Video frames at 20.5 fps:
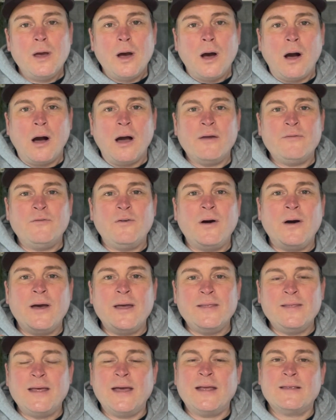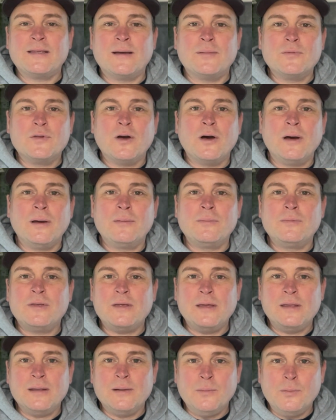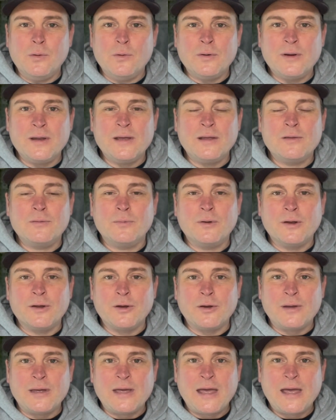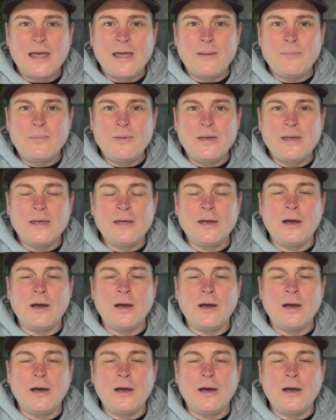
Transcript: I find that sometimes in the mornings when I go camping,